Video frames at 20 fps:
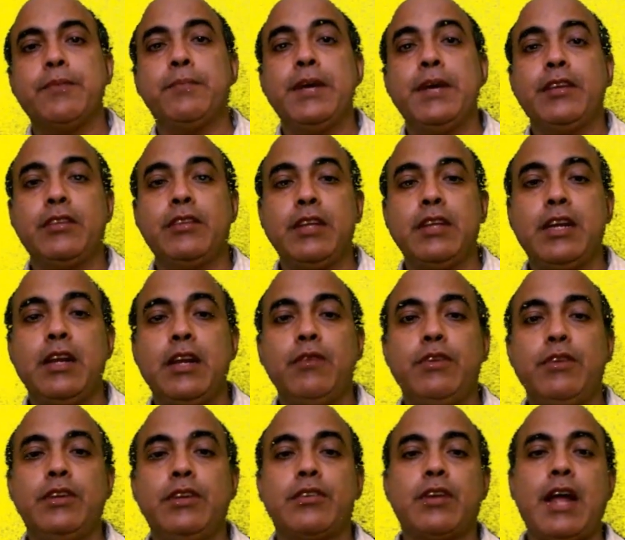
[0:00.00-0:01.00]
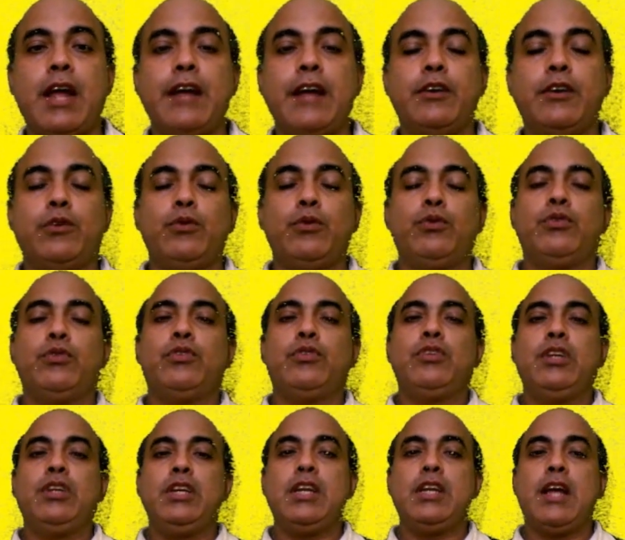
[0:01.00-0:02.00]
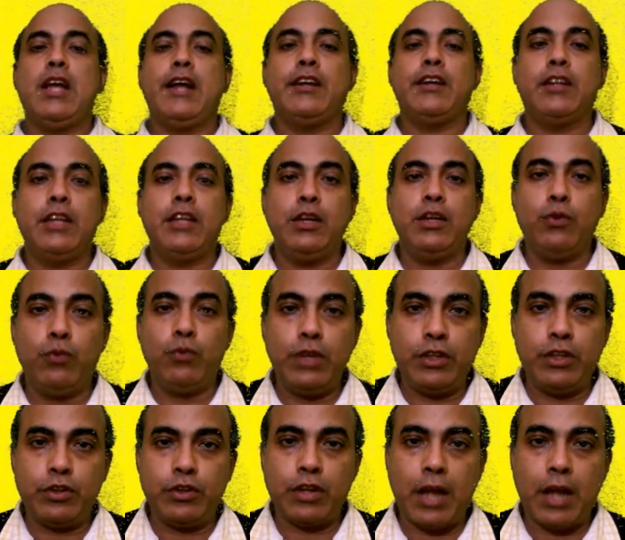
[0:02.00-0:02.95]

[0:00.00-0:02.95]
Basically, we try to see that in which